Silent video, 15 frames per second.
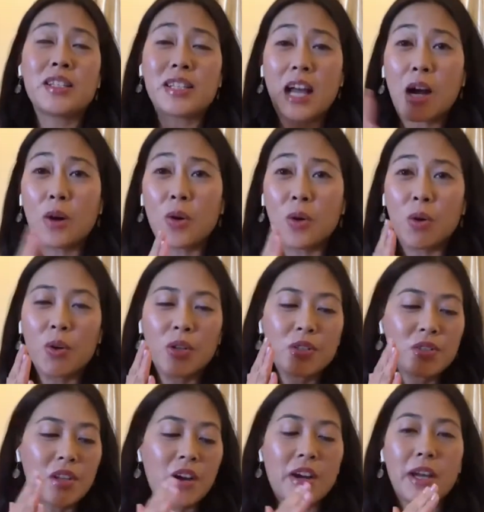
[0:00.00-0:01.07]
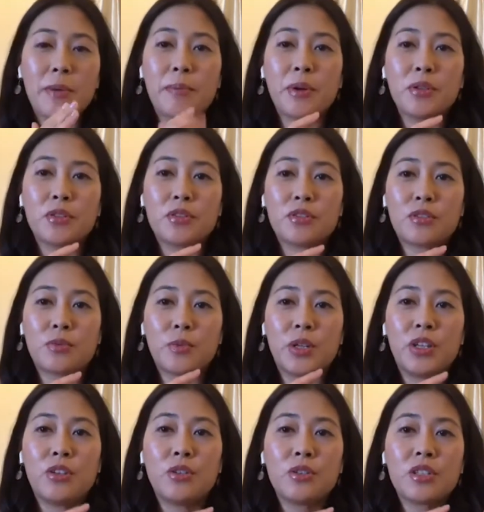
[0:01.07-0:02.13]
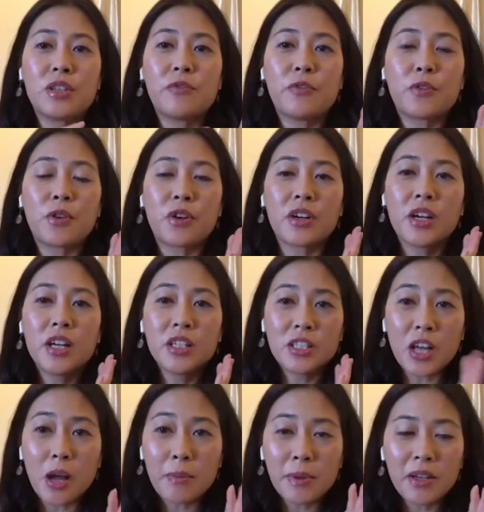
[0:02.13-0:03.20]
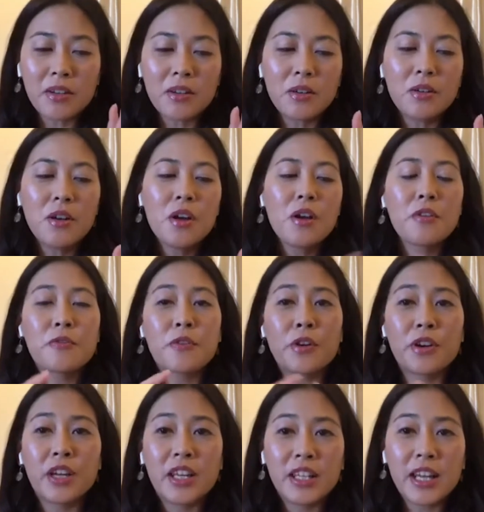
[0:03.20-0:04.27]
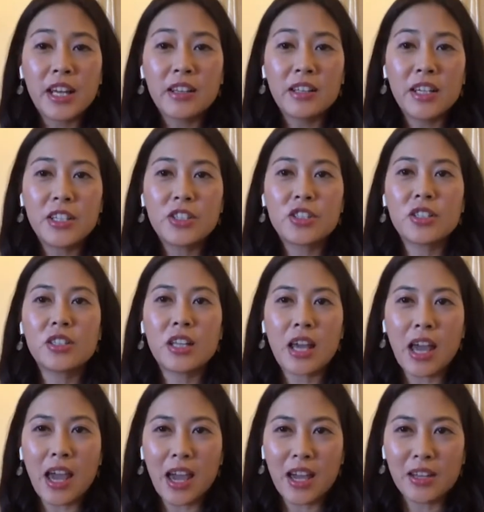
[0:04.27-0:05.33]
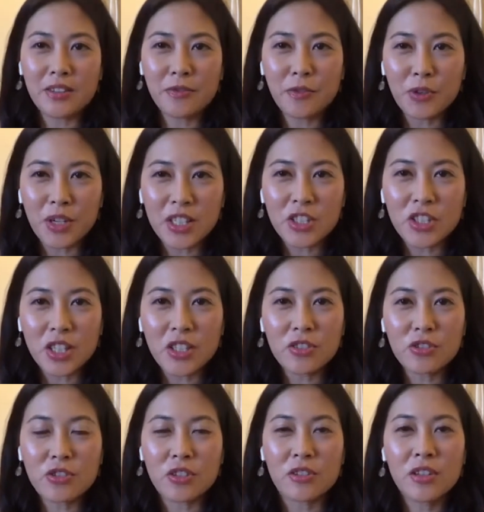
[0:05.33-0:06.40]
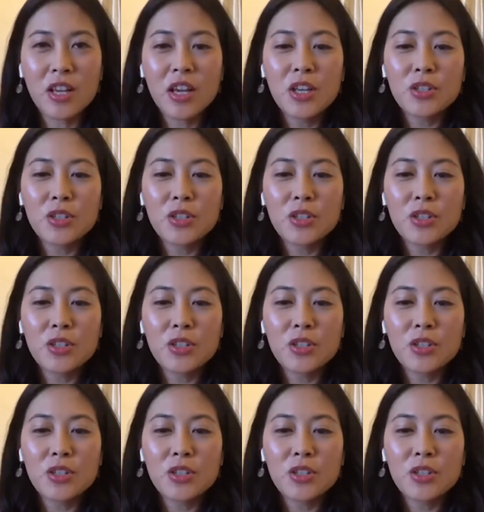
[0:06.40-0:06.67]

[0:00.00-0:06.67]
our oils are able to, we use it for topical, for inhalation, and for ingestion.